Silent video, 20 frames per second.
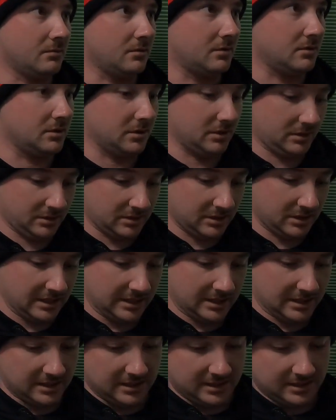one,
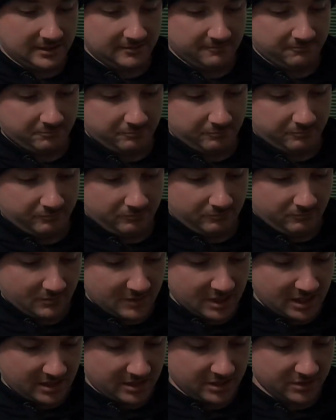
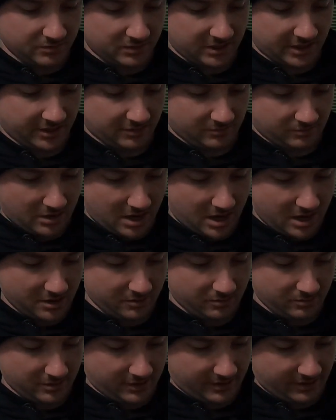yeah, this one I could
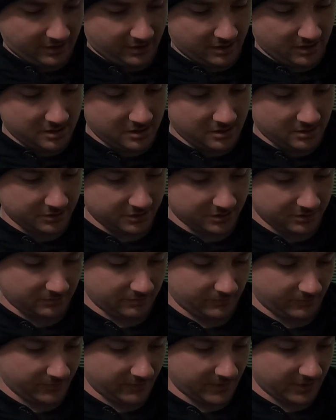rock with
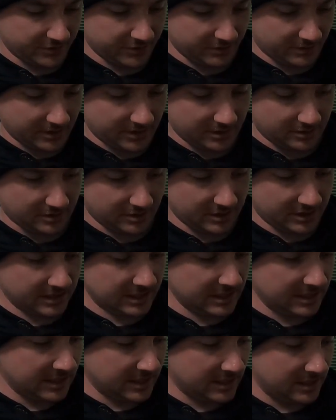some fresh line on it,
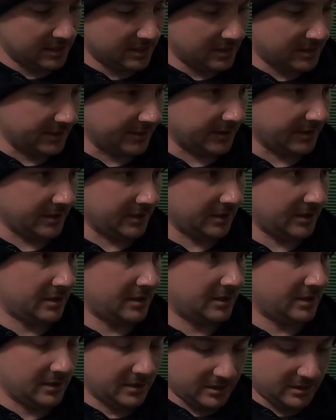I think.